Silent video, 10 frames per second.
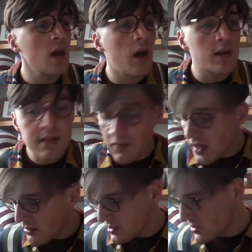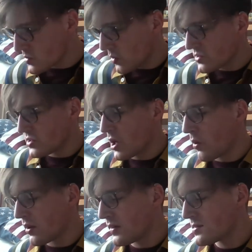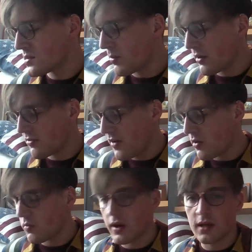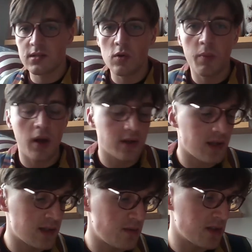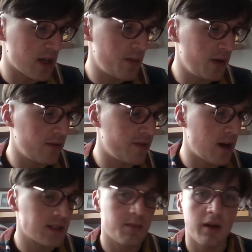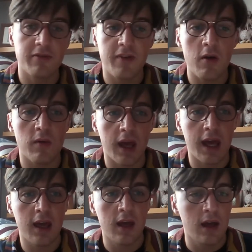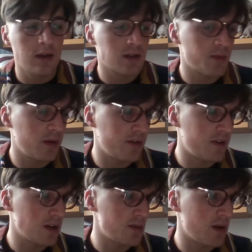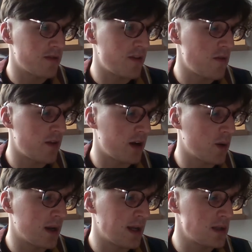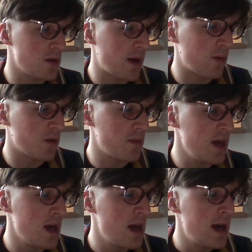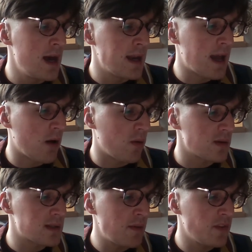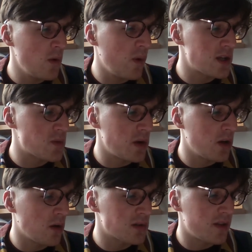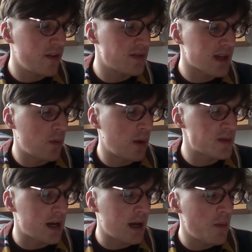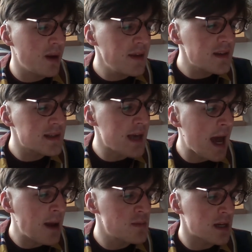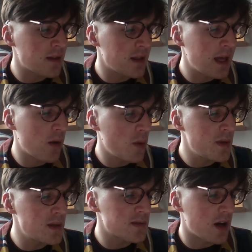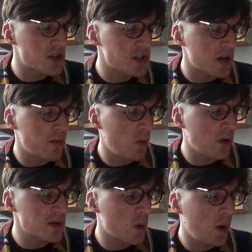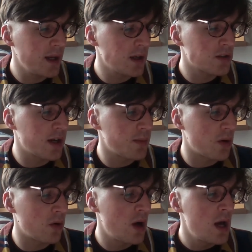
Something else I just wanted to go on, and this is on my phone, and I do apologise. I'm just going to be referring to my phone here. Just be referring to my phone very quickly, do bear with me. Now, something which, when you go onto the Viviscal website, now I believe this is aimed at the woman's version, but what's quite incredible